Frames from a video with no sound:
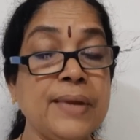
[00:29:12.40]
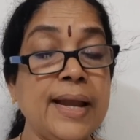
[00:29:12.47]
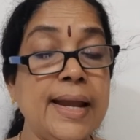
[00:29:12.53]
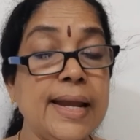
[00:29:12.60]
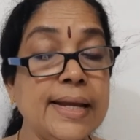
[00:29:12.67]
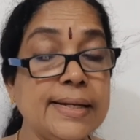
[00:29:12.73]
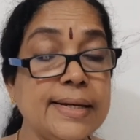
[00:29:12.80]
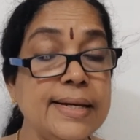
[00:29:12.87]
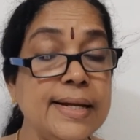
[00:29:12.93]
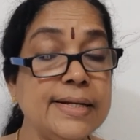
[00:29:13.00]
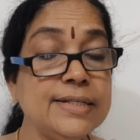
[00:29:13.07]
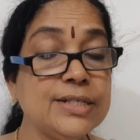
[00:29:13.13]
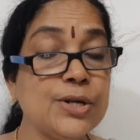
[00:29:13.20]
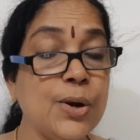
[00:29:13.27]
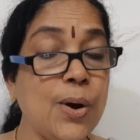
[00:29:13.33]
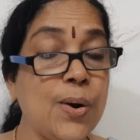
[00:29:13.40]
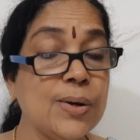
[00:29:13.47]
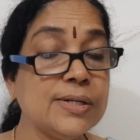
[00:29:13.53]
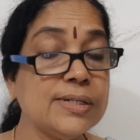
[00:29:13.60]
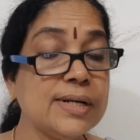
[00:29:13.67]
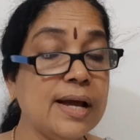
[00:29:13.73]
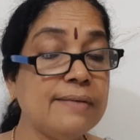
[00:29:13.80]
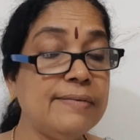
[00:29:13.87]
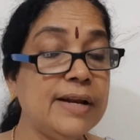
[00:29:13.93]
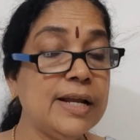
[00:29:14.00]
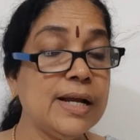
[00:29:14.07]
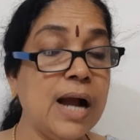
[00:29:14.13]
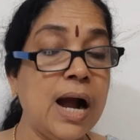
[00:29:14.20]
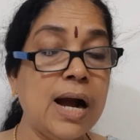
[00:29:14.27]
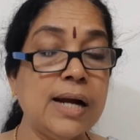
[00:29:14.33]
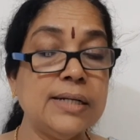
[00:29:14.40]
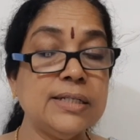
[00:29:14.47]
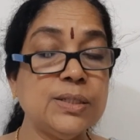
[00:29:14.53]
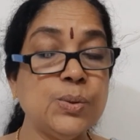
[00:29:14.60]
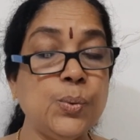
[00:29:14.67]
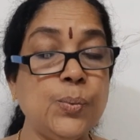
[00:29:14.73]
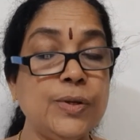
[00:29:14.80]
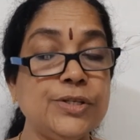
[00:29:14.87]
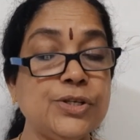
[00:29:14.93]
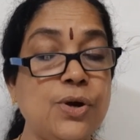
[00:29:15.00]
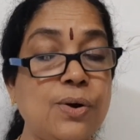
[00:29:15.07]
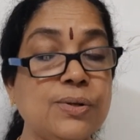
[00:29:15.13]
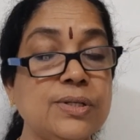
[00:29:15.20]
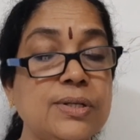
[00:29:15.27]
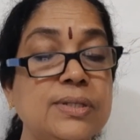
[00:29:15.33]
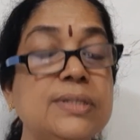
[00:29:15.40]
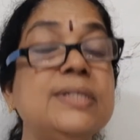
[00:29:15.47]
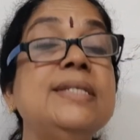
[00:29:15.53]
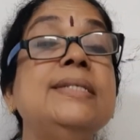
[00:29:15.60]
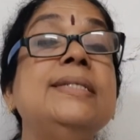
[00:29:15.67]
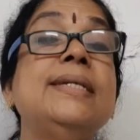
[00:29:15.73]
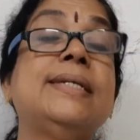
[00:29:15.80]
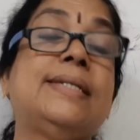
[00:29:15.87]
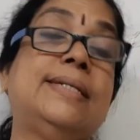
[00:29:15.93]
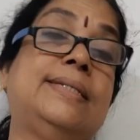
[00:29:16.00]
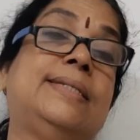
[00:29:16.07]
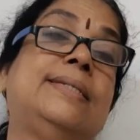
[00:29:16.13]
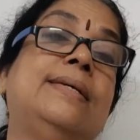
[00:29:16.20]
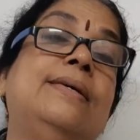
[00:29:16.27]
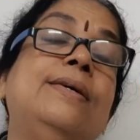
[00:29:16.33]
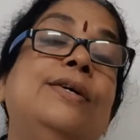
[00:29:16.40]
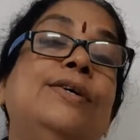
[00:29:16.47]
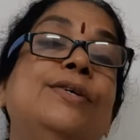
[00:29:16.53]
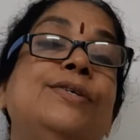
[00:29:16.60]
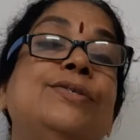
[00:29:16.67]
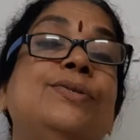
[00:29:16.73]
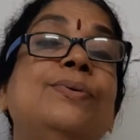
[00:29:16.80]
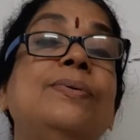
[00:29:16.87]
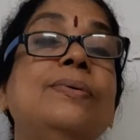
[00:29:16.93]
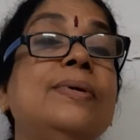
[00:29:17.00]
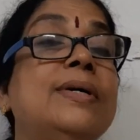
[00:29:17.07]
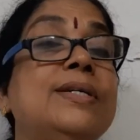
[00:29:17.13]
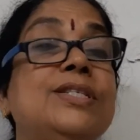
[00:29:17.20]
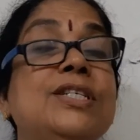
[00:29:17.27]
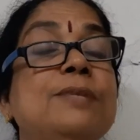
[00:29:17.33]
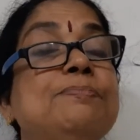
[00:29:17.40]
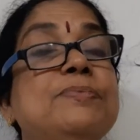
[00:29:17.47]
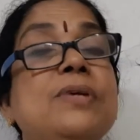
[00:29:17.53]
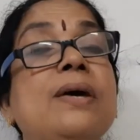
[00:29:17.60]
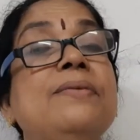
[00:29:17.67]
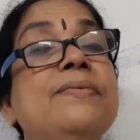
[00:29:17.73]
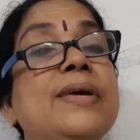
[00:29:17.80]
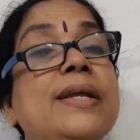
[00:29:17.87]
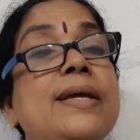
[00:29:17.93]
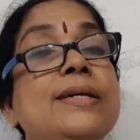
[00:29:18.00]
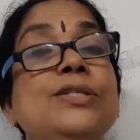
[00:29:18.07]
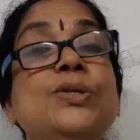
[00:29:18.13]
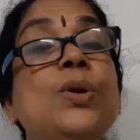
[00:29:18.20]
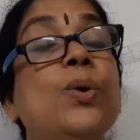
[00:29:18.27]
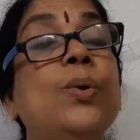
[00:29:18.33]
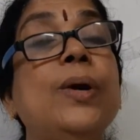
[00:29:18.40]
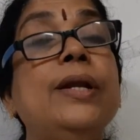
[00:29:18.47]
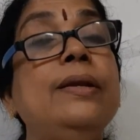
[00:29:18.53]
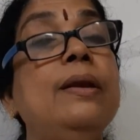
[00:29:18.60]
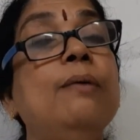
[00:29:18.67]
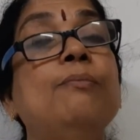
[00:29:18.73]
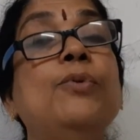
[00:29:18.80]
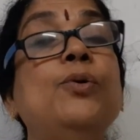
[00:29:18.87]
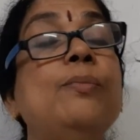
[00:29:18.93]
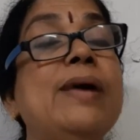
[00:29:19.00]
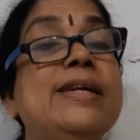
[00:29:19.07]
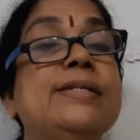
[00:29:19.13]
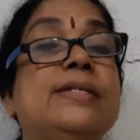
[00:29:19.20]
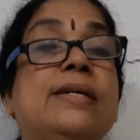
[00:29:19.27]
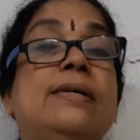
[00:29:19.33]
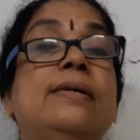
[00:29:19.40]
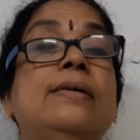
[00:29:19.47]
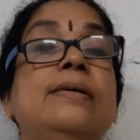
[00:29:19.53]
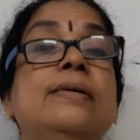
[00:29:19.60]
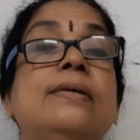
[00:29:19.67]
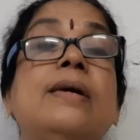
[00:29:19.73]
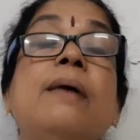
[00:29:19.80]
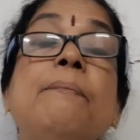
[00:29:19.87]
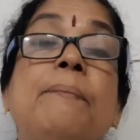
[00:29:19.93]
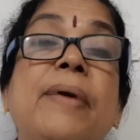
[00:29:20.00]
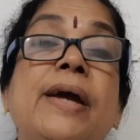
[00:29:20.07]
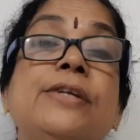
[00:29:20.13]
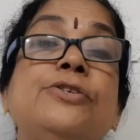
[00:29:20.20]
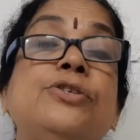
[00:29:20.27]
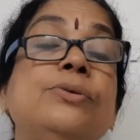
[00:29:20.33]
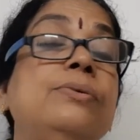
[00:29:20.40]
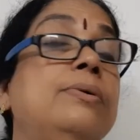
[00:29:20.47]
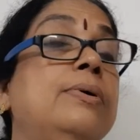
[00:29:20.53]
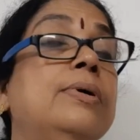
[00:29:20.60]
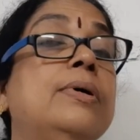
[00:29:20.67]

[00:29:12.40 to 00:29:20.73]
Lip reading: It needs long traveling hours which causes seasickness. So ships are very slow in movement compared to